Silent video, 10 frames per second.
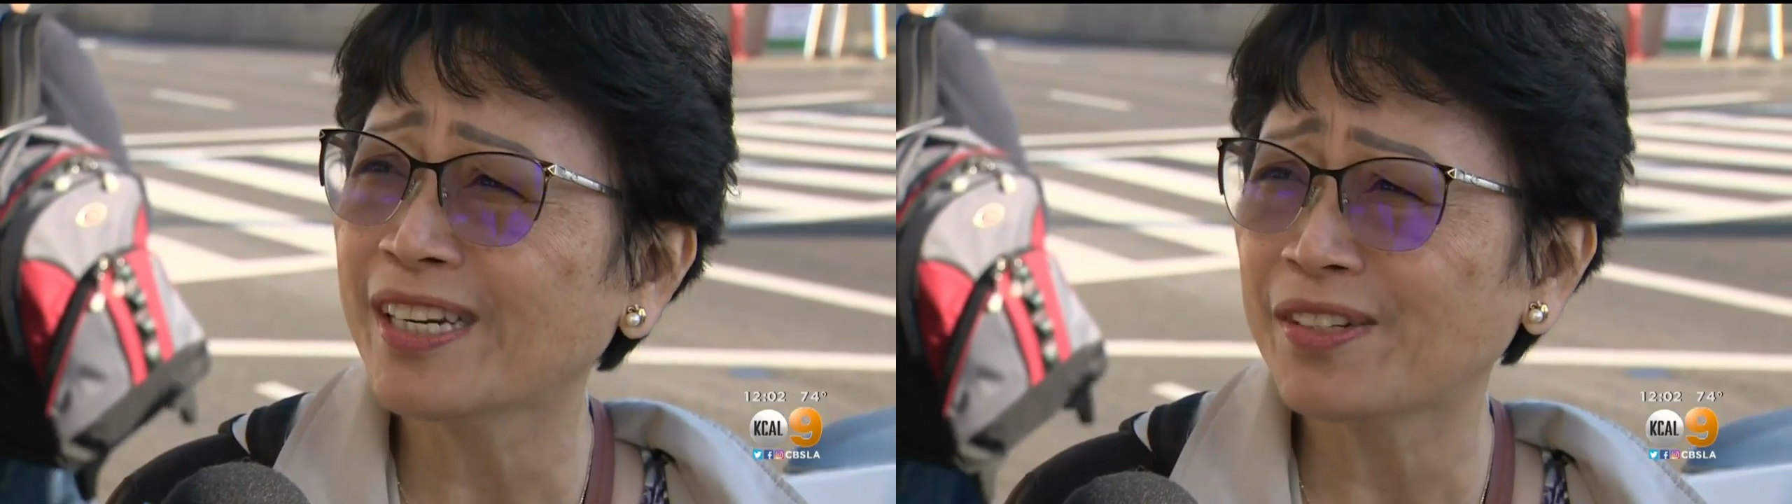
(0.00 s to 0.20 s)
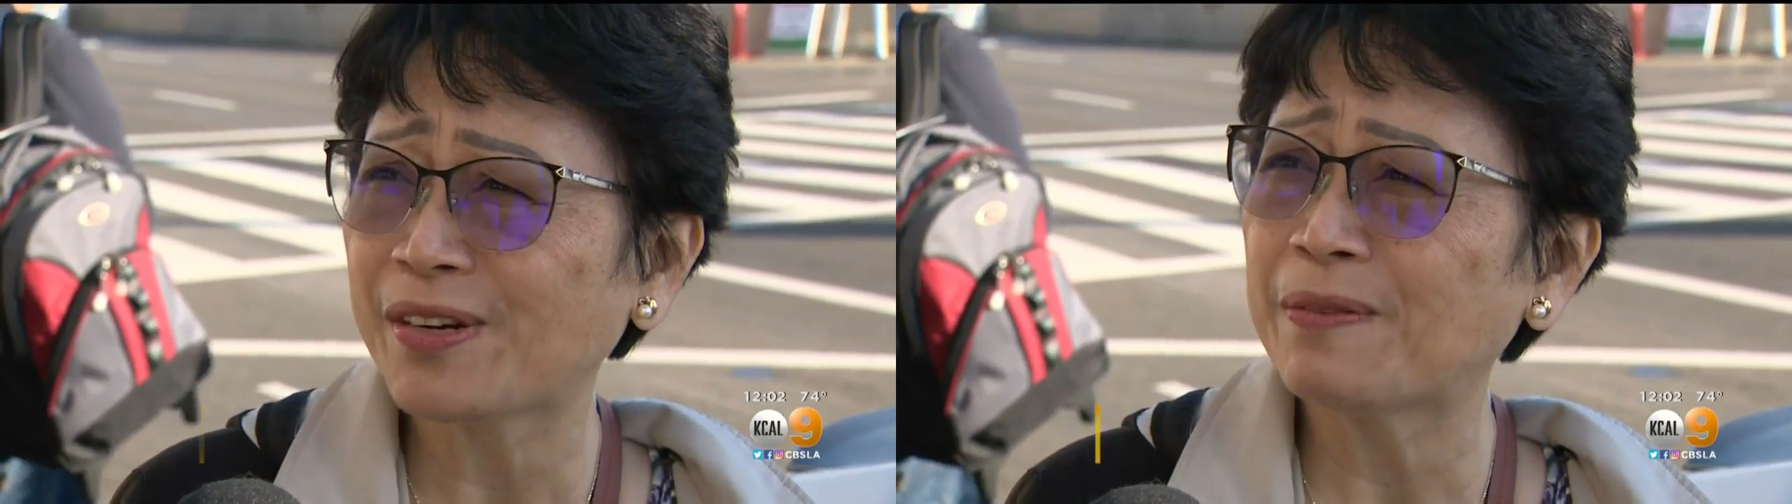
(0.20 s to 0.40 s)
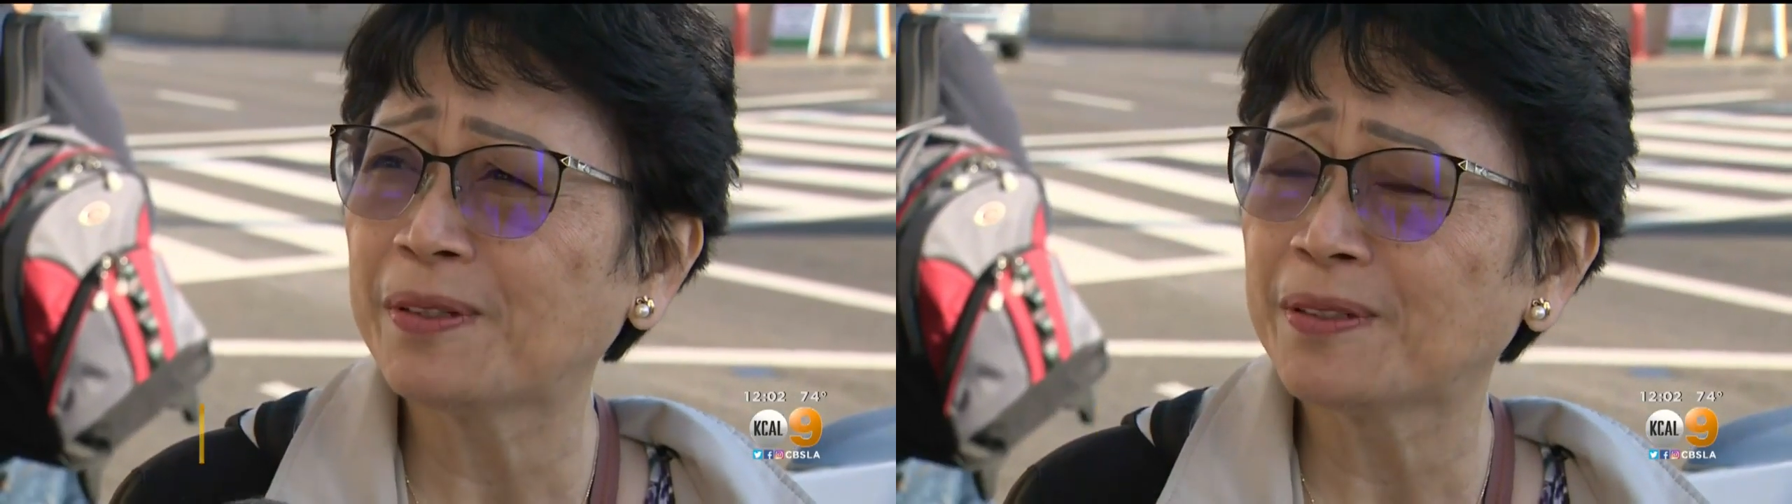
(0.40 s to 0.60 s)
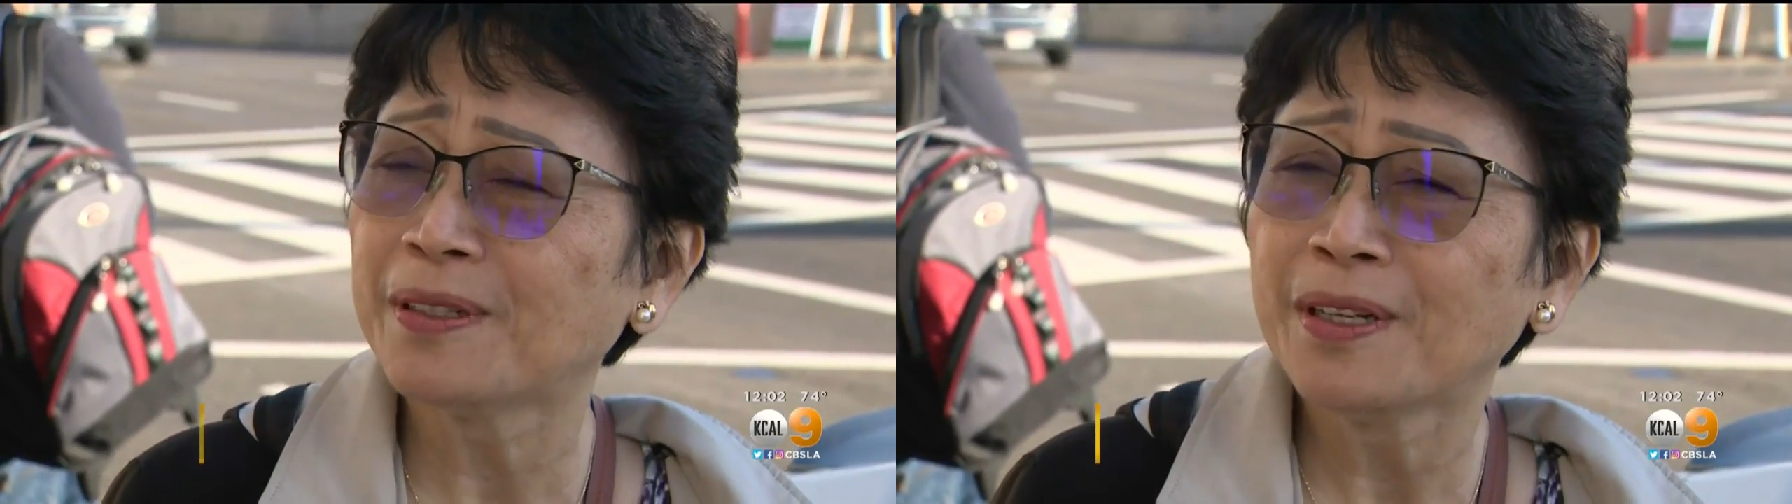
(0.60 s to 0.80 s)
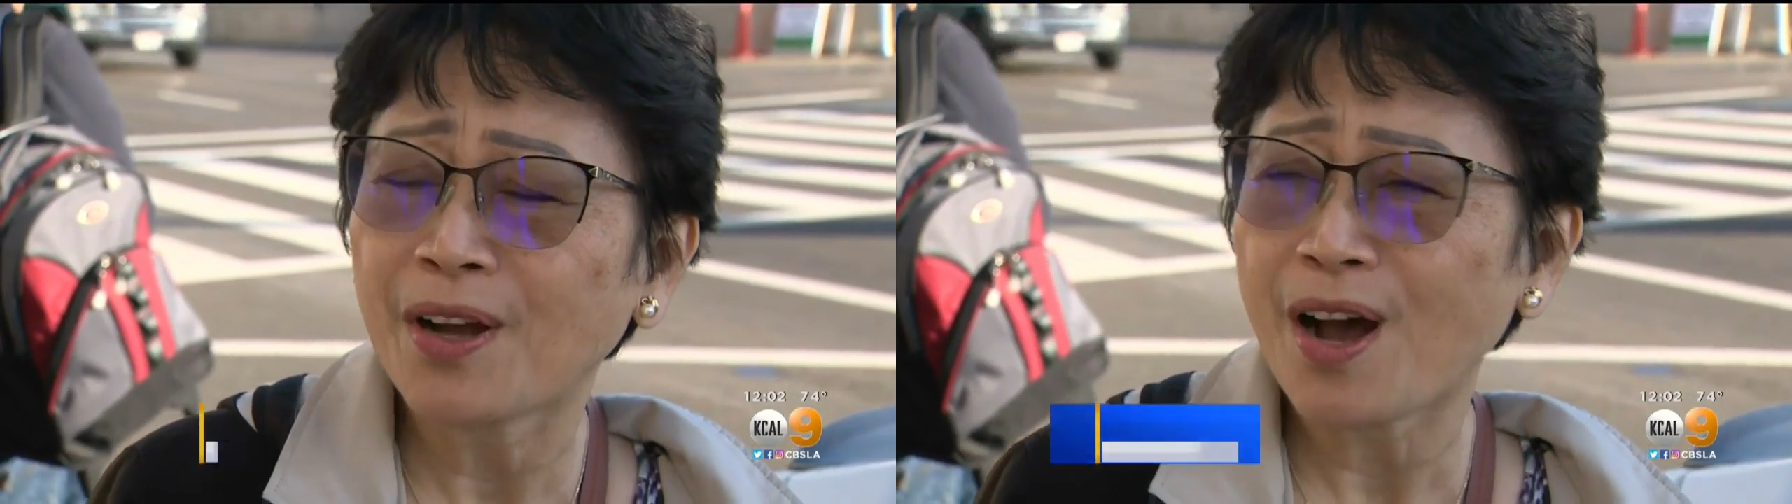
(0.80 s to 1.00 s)
I travel
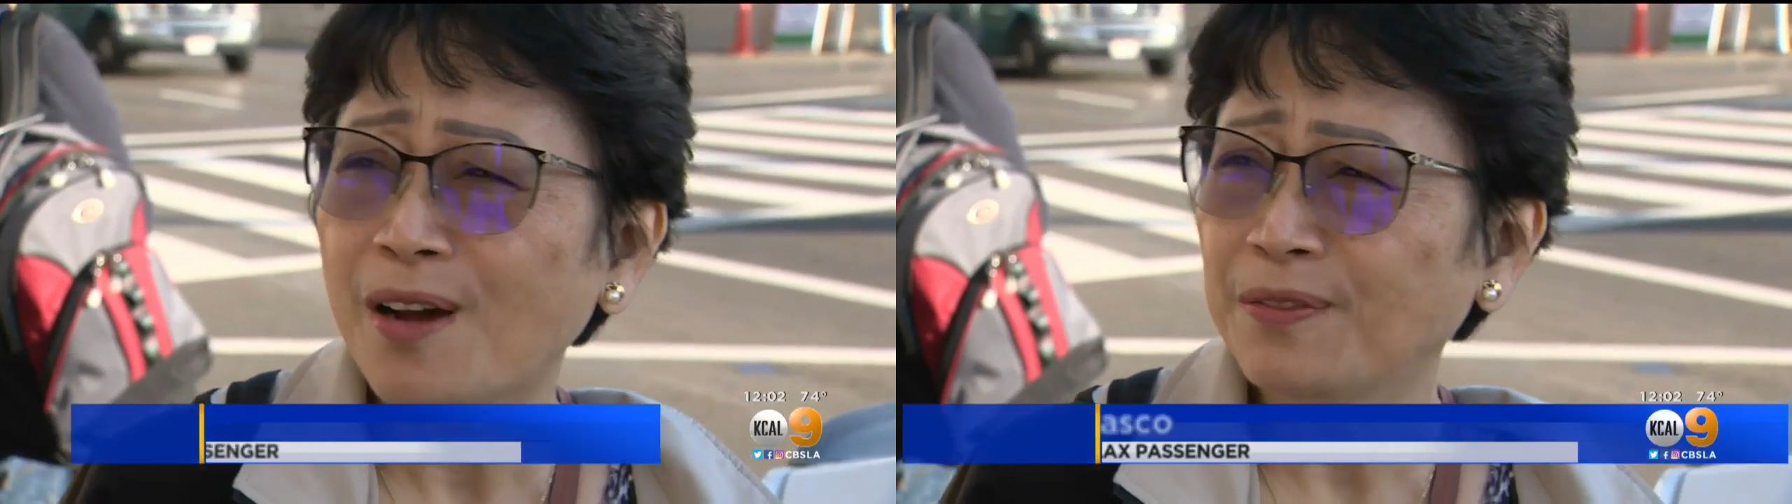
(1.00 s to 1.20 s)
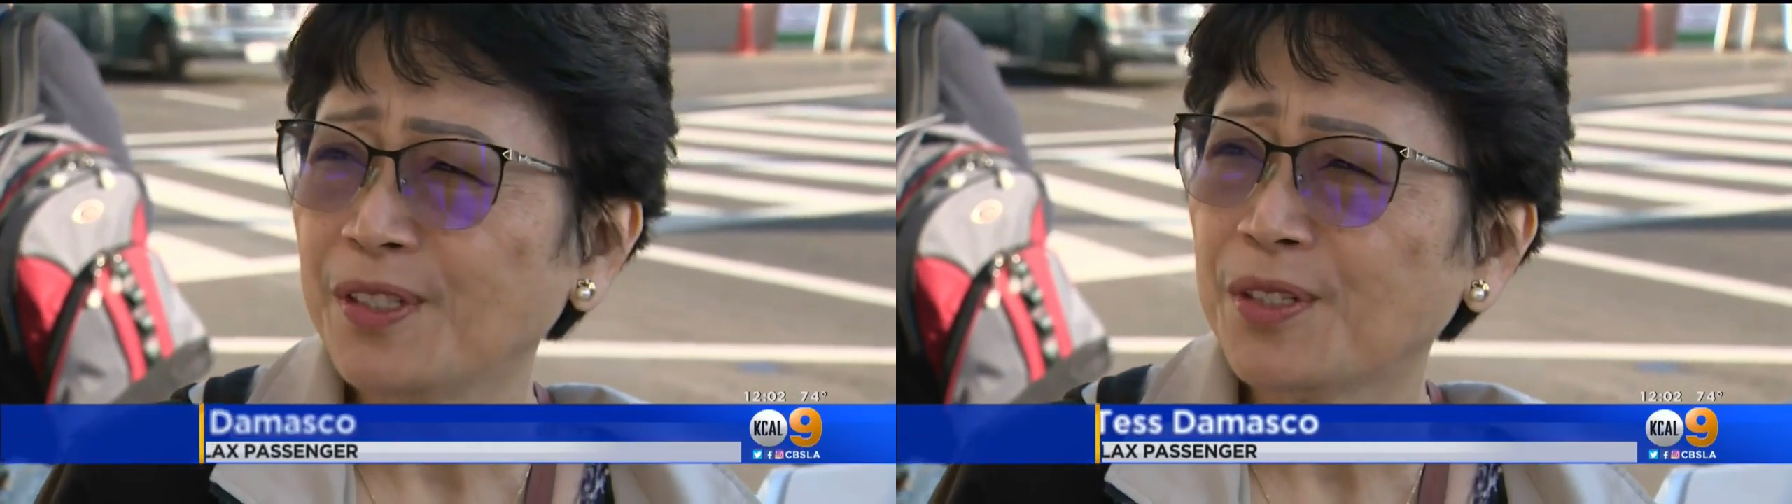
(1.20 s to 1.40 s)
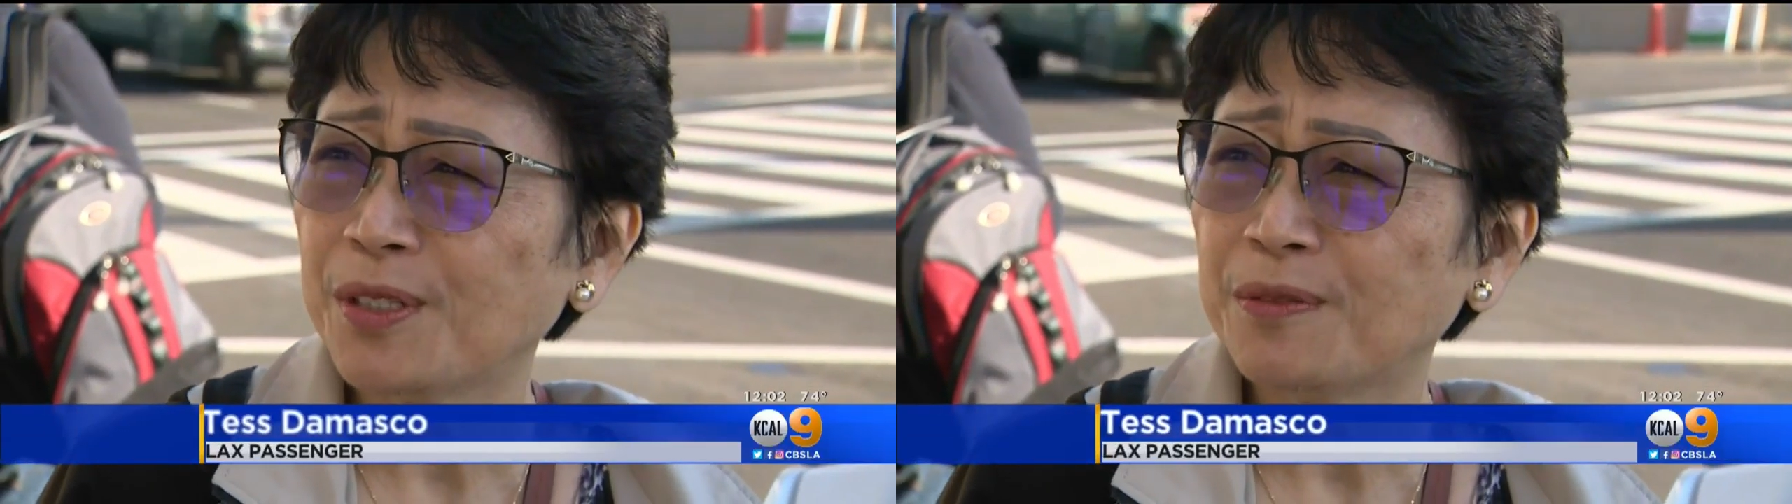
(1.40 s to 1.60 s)
often to the